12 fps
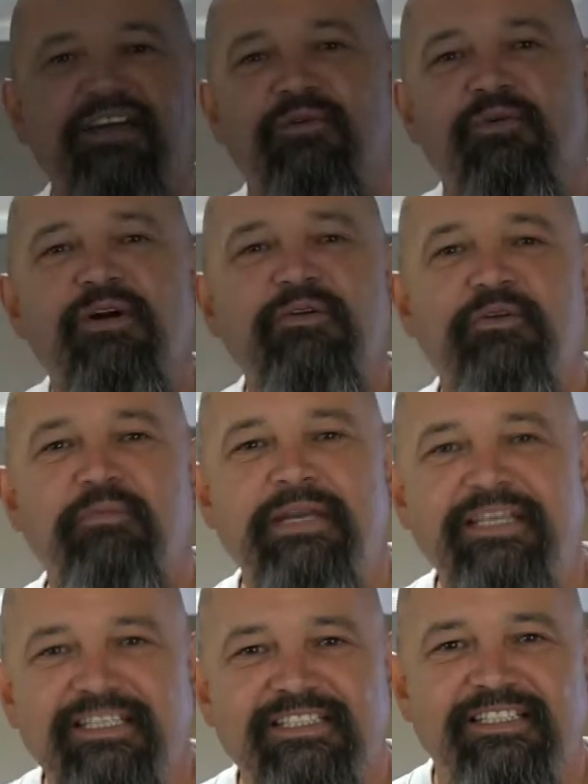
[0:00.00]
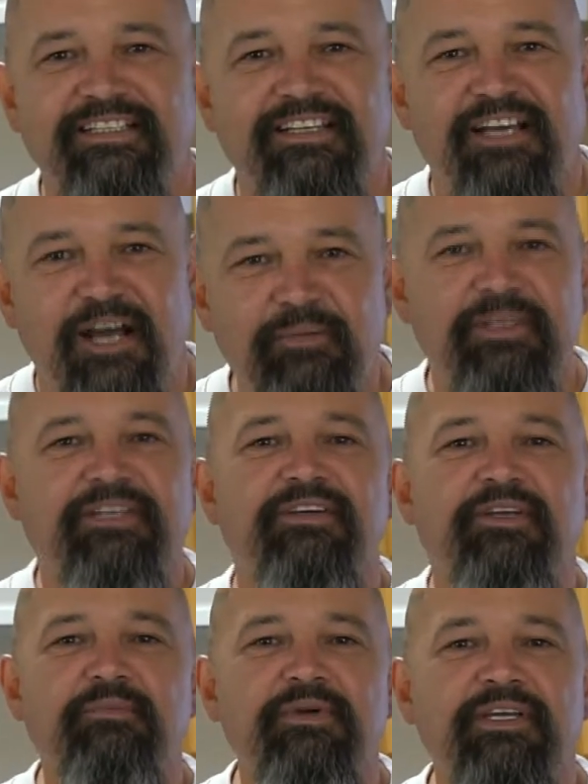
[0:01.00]
and welcome to my kitchen. I'm the
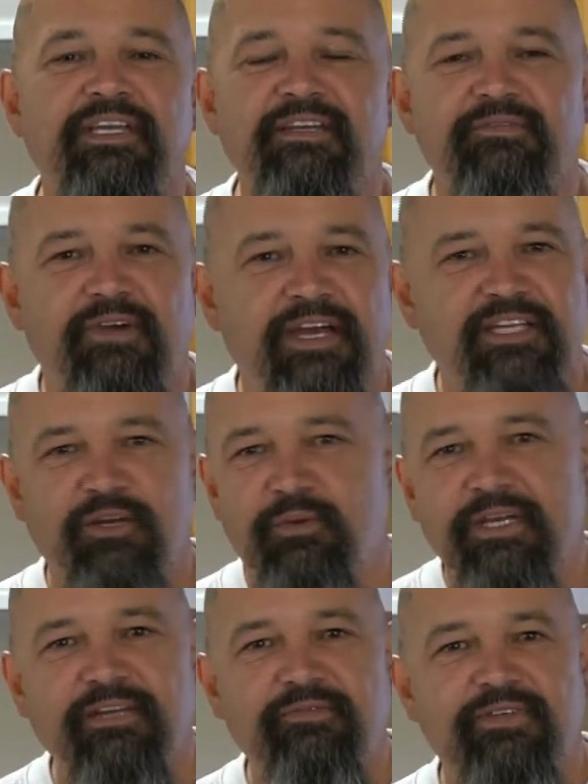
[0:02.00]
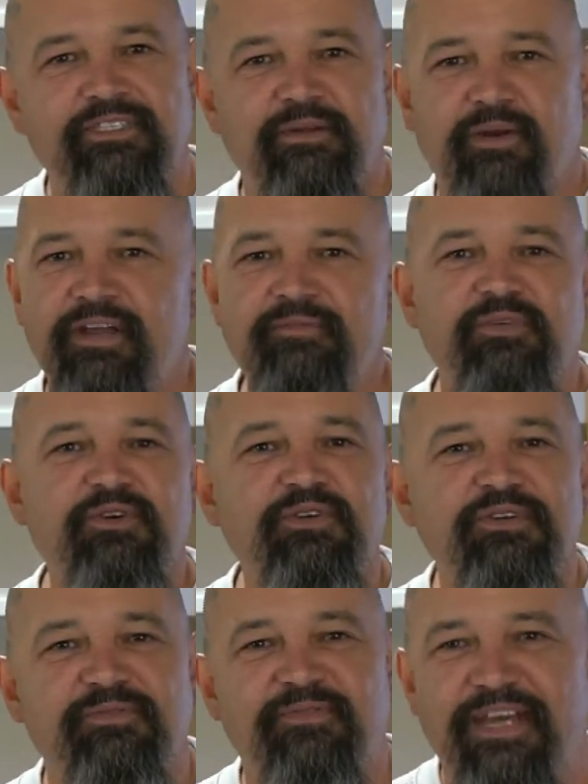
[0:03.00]
Cookin Bookie, inviting you in for some great
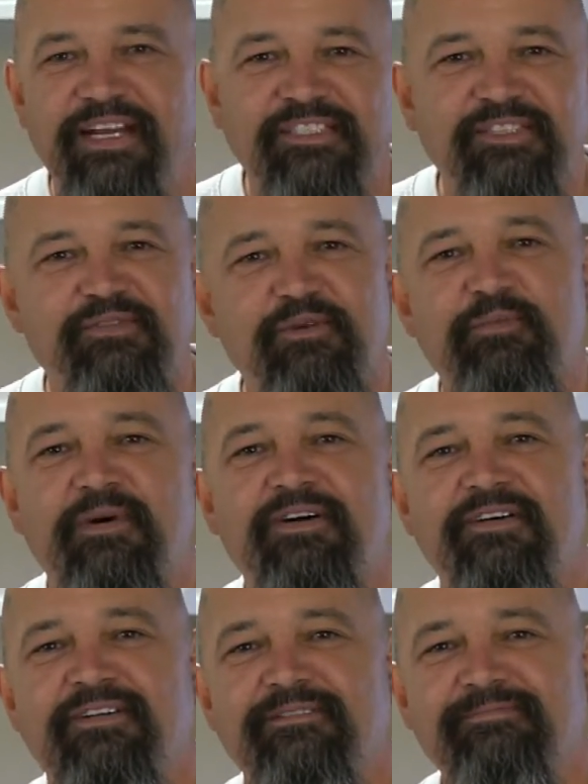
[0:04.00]
food and fantasy football.